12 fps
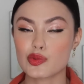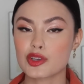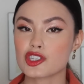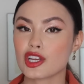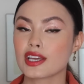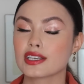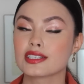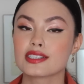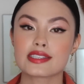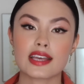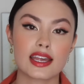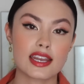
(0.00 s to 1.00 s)
which is
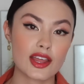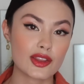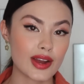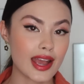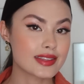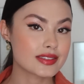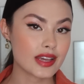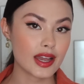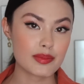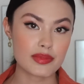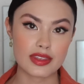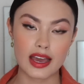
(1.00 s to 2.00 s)
another
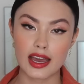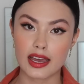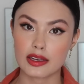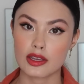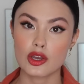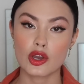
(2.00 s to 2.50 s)
enzyme that